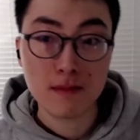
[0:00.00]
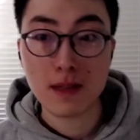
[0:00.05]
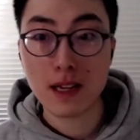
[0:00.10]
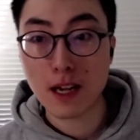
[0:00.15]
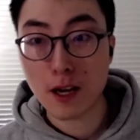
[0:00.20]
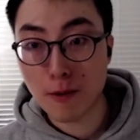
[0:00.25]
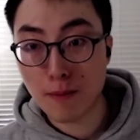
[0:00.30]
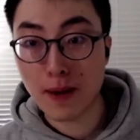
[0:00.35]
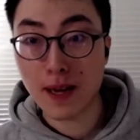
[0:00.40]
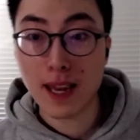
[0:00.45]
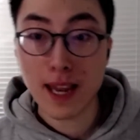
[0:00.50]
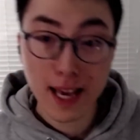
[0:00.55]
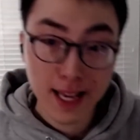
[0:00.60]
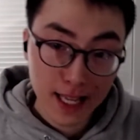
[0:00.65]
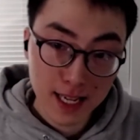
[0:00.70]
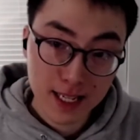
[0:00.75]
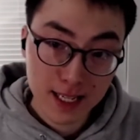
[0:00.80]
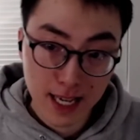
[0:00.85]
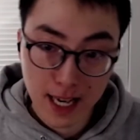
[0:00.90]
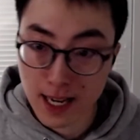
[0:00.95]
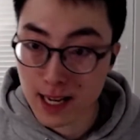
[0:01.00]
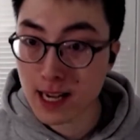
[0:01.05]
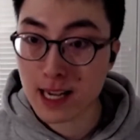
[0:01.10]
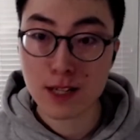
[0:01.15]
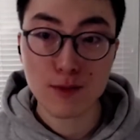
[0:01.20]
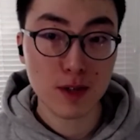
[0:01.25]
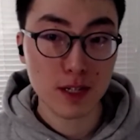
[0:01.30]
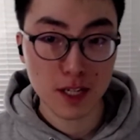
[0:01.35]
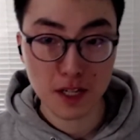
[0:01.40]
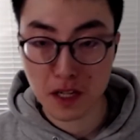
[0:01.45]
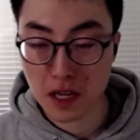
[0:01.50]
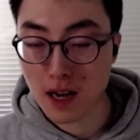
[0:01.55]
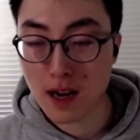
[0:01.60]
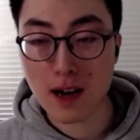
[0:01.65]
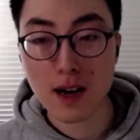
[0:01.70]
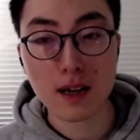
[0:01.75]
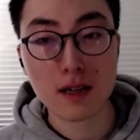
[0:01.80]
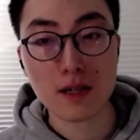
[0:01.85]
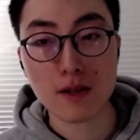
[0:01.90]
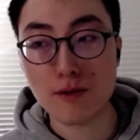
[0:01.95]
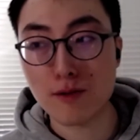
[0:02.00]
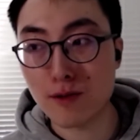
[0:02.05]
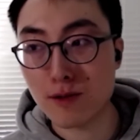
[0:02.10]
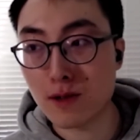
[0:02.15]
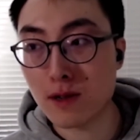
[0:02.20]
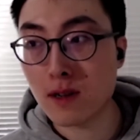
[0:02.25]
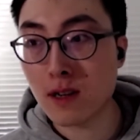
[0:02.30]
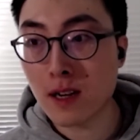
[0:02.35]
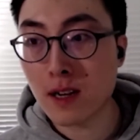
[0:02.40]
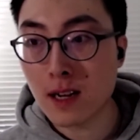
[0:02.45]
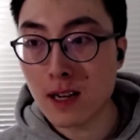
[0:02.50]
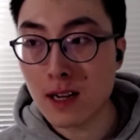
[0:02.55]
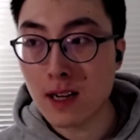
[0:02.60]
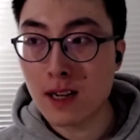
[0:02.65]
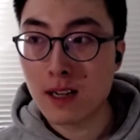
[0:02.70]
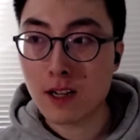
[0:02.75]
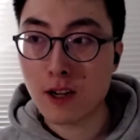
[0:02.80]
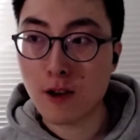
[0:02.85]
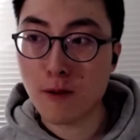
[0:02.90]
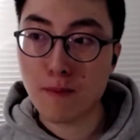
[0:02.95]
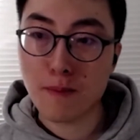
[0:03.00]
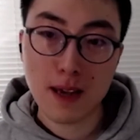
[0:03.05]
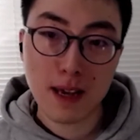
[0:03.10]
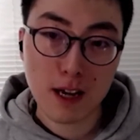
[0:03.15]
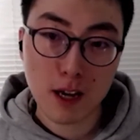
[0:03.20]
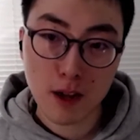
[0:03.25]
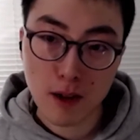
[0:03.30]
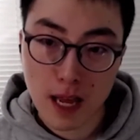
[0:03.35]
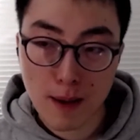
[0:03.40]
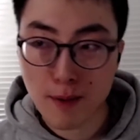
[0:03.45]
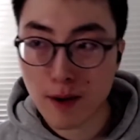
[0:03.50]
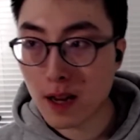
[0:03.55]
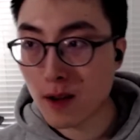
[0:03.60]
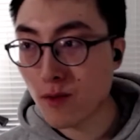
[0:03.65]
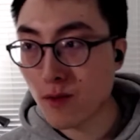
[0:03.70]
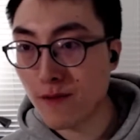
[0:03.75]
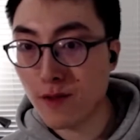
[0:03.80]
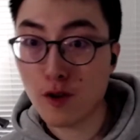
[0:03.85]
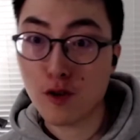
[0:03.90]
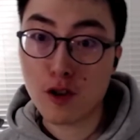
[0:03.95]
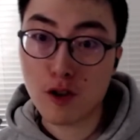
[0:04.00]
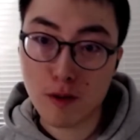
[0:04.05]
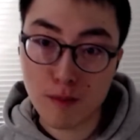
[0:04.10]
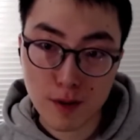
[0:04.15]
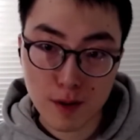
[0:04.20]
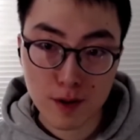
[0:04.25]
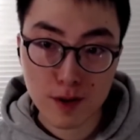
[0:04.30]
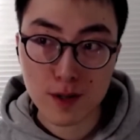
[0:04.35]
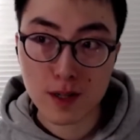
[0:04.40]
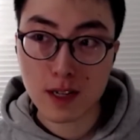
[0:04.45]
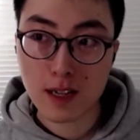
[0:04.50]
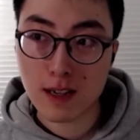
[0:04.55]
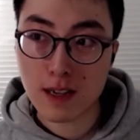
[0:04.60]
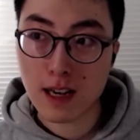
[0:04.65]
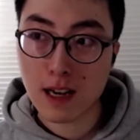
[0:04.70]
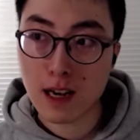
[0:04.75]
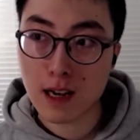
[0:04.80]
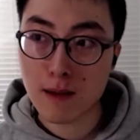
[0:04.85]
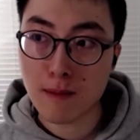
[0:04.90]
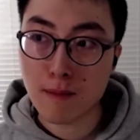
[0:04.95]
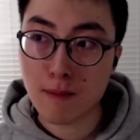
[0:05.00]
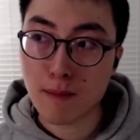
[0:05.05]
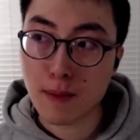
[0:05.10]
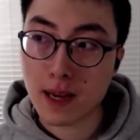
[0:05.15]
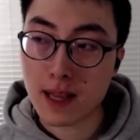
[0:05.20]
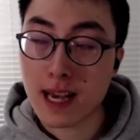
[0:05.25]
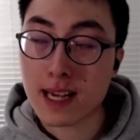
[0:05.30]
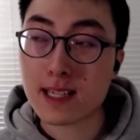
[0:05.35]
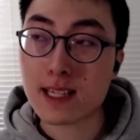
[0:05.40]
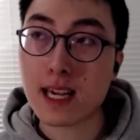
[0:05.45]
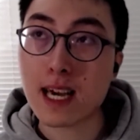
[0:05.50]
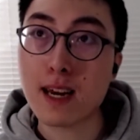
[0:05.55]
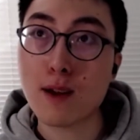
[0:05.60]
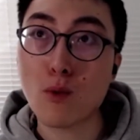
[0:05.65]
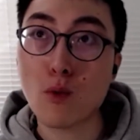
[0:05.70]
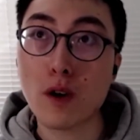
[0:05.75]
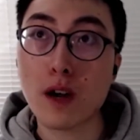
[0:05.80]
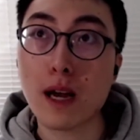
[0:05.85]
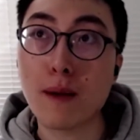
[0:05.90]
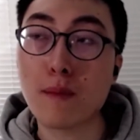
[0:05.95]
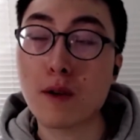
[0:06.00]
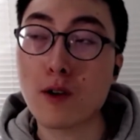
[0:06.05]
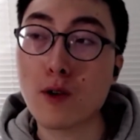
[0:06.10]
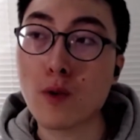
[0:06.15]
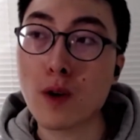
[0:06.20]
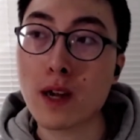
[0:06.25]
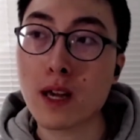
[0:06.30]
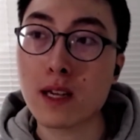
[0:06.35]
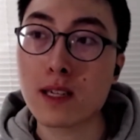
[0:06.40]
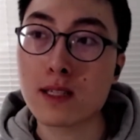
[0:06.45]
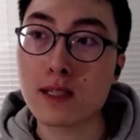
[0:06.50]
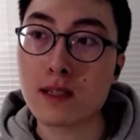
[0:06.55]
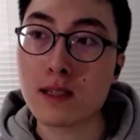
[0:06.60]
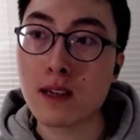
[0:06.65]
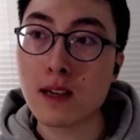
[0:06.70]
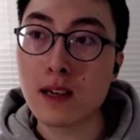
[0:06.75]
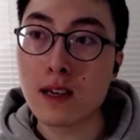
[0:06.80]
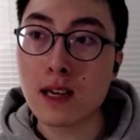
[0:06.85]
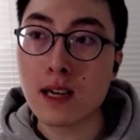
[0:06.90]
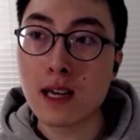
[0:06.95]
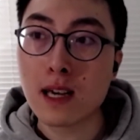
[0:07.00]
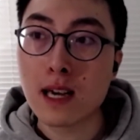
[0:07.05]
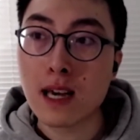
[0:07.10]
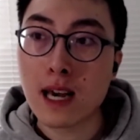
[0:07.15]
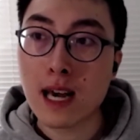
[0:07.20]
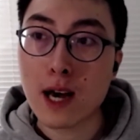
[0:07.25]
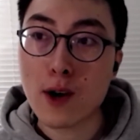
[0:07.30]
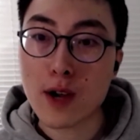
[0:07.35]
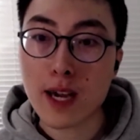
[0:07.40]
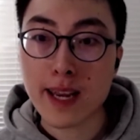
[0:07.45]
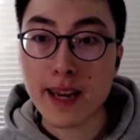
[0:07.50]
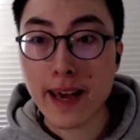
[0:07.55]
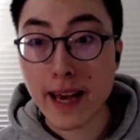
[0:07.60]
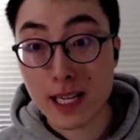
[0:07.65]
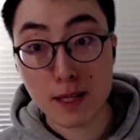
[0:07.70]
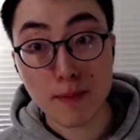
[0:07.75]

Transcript: it could be like the settings we just talk or could be collaborating with YouTubers. Um, but that's kind of where I'm going is how can I